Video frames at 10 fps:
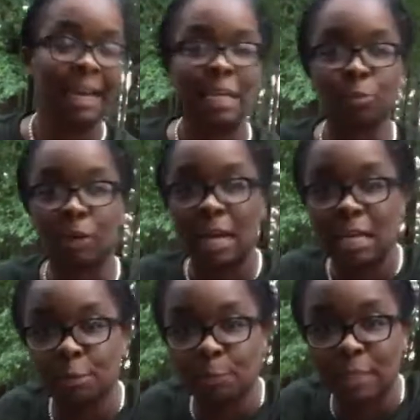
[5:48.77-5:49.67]
It's
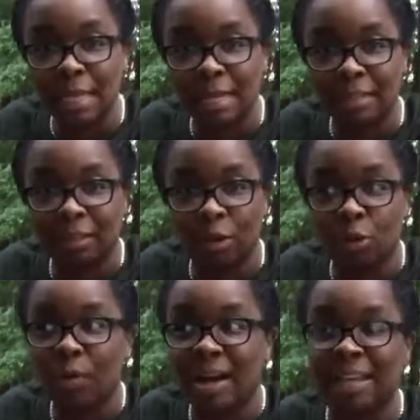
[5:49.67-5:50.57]
100%
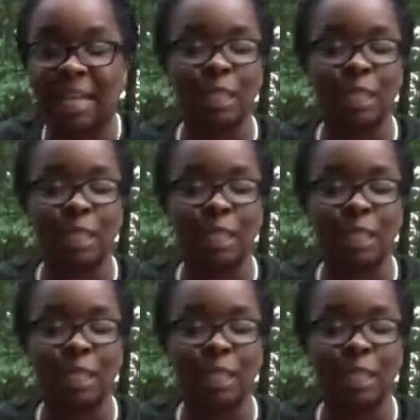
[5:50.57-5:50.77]
local honey.